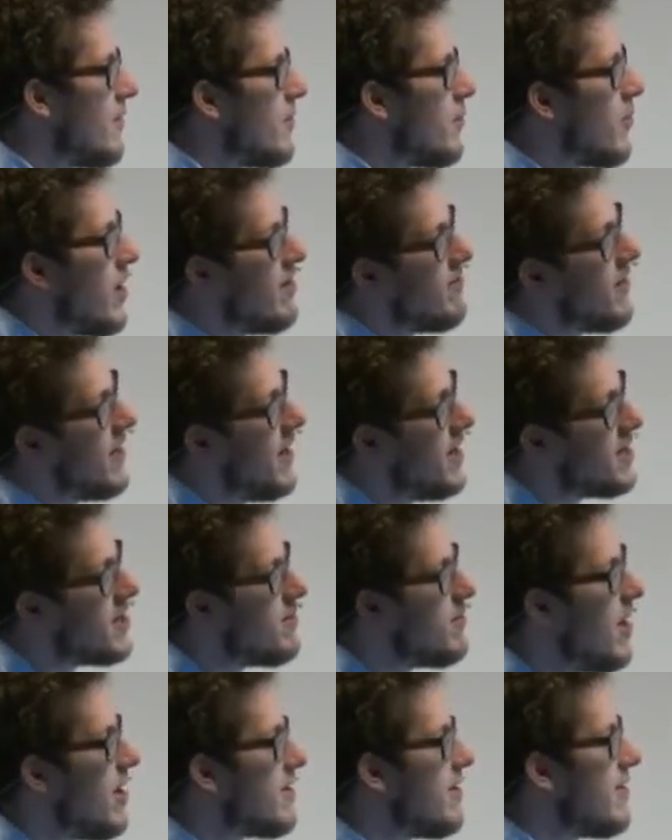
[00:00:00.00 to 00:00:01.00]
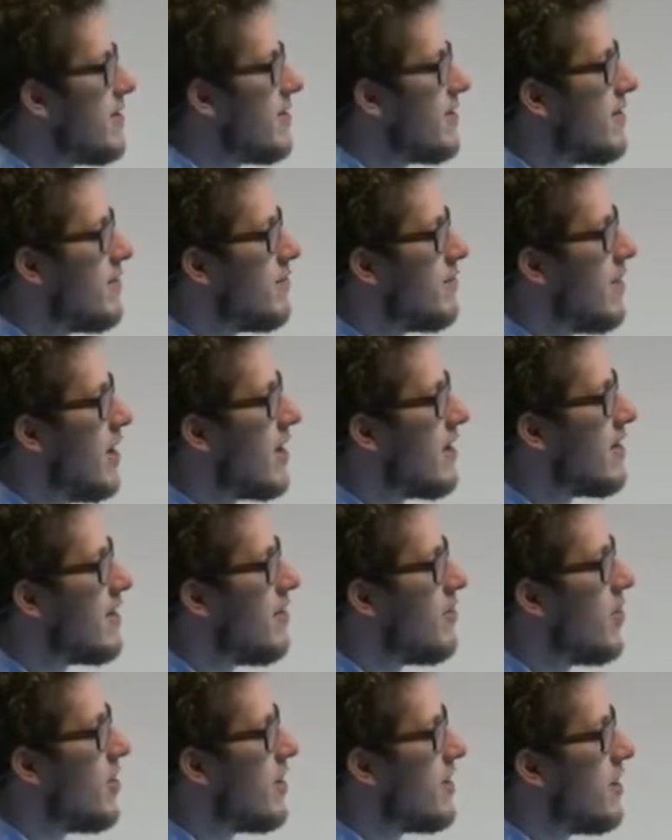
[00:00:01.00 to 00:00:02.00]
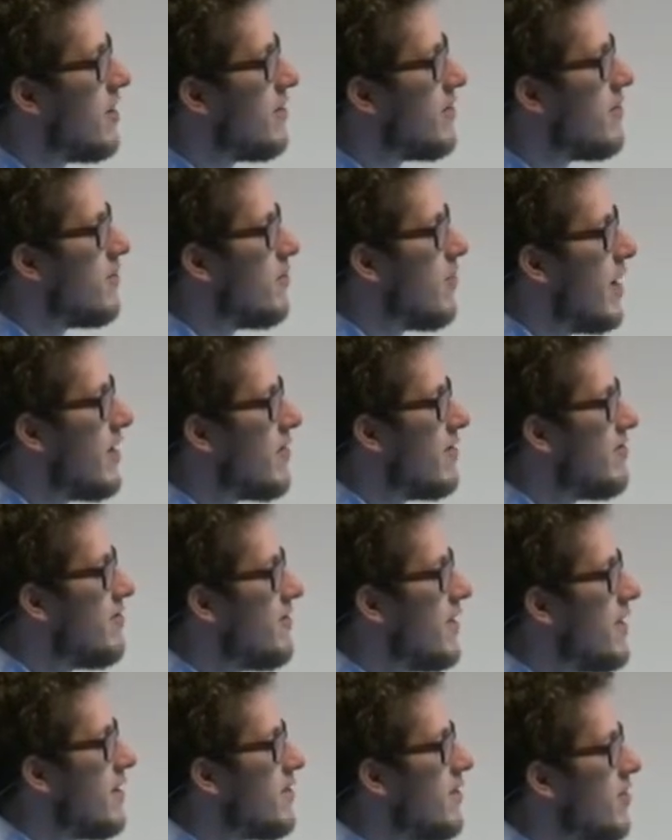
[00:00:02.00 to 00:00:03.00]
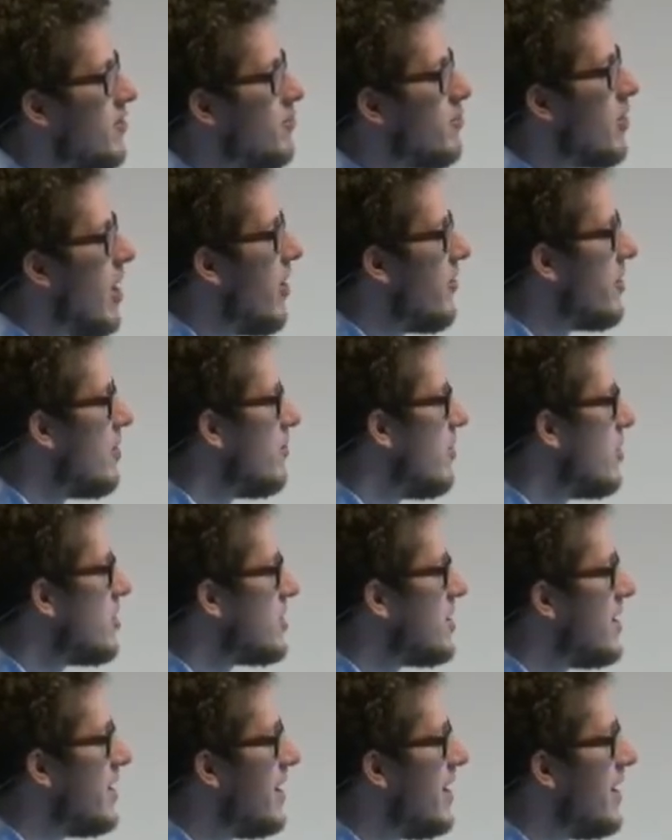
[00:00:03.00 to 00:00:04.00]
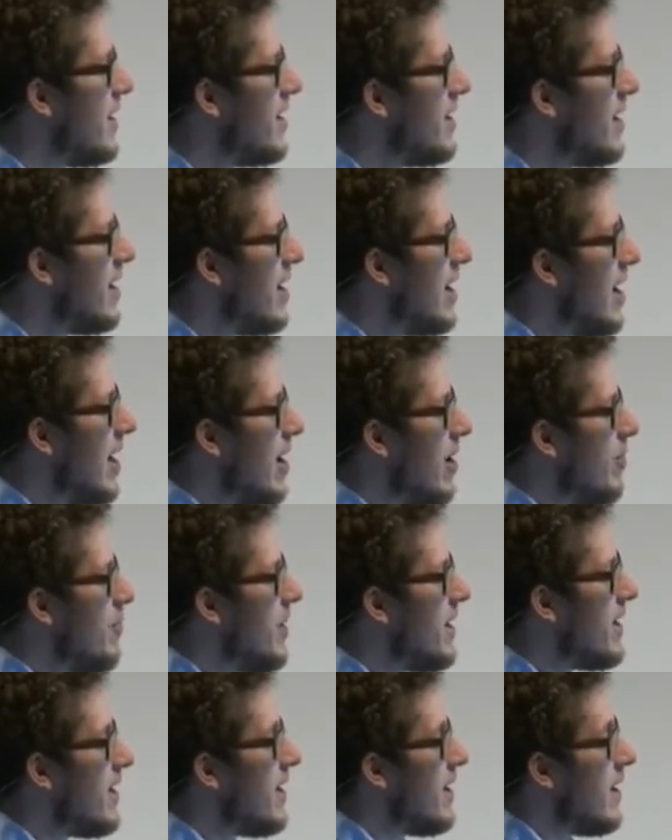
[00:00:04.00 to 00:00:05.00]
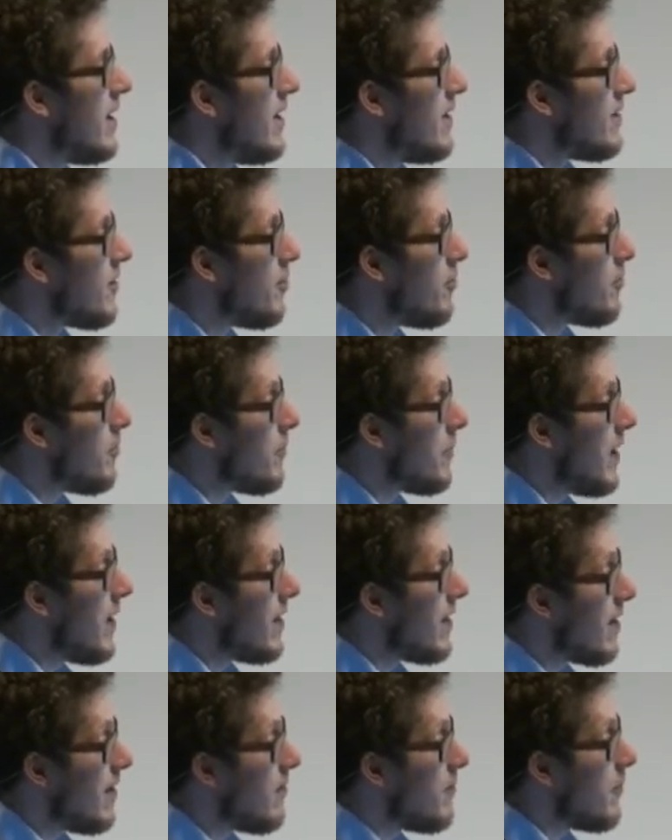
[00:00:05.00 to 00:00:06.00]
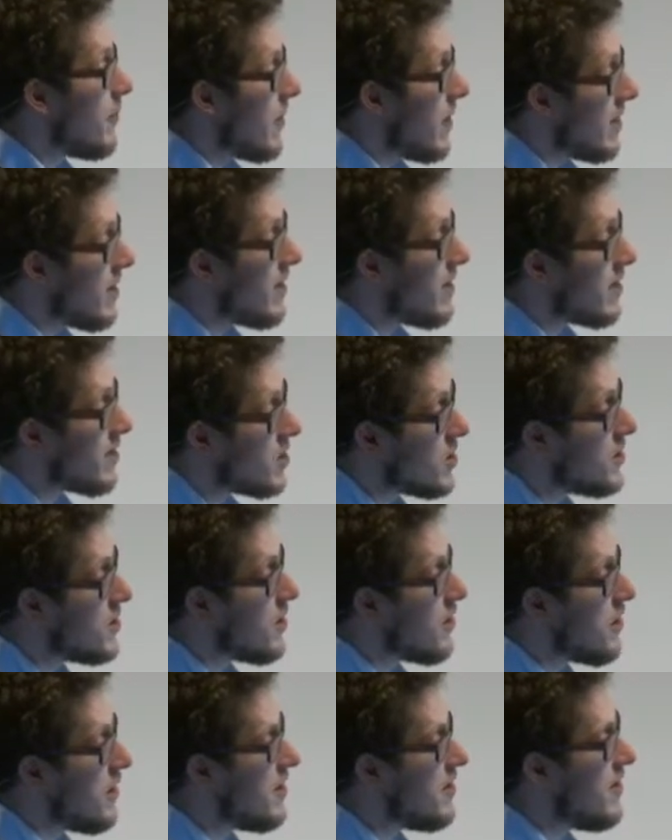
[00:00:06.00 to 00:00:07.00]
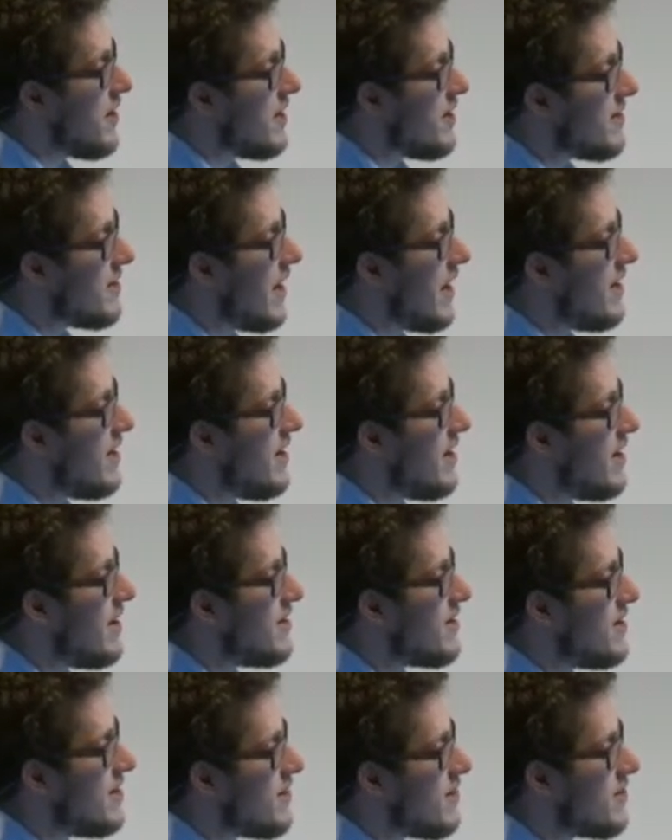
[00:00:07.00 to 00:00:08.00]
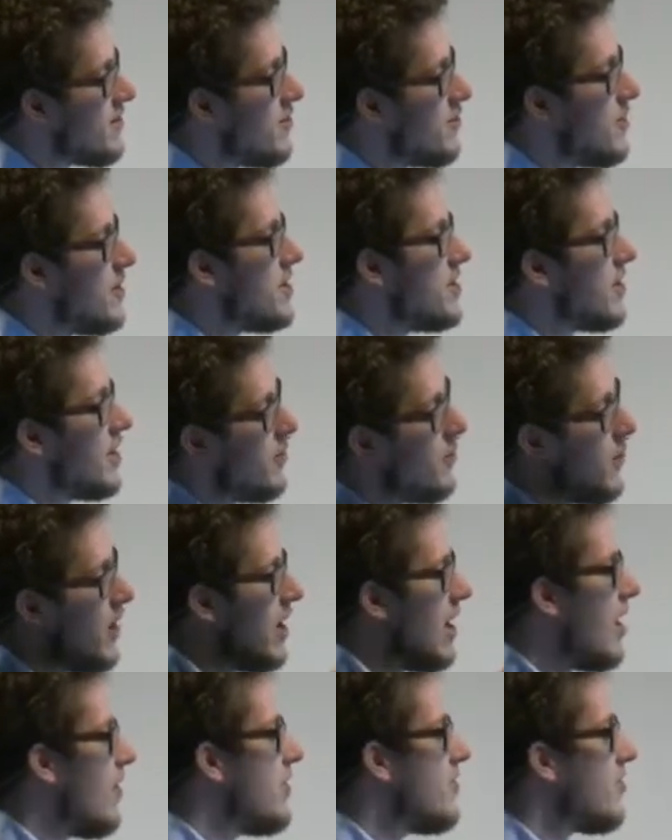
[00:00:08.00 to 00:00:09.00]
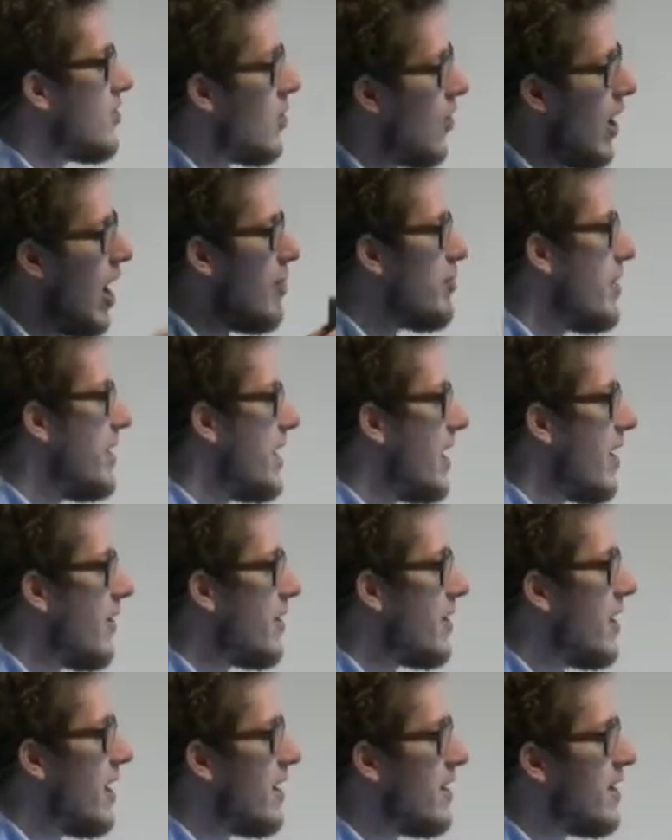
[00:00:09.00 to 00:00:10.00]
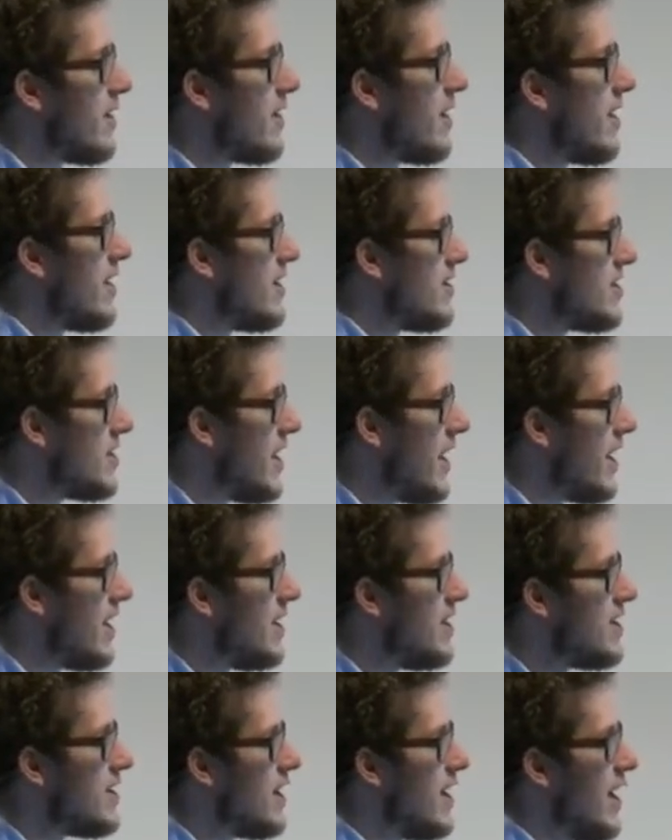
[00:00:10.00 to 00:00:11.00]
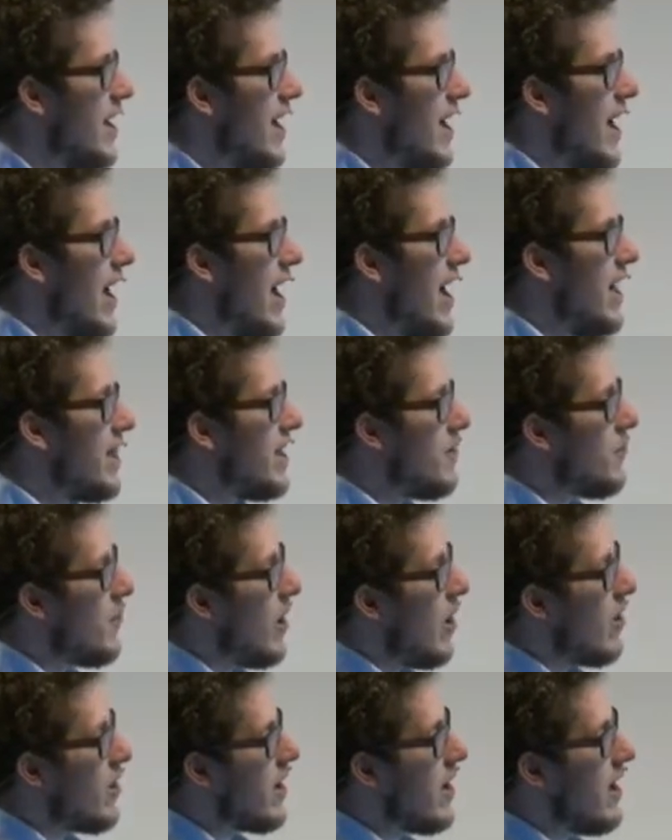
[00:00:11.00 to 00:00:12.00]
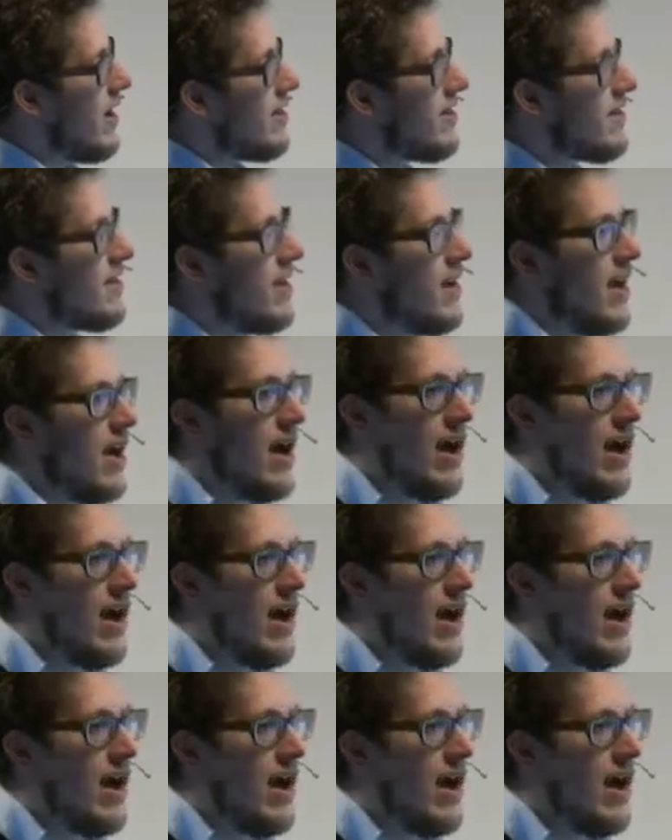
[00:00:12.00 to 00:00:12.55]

the way financial markets are modeled, and this is based on physics. So there's Brownian motion in here. But so the crucial thing to understand here is that this transmission rate, we allow it to go up and down and change, and then we look at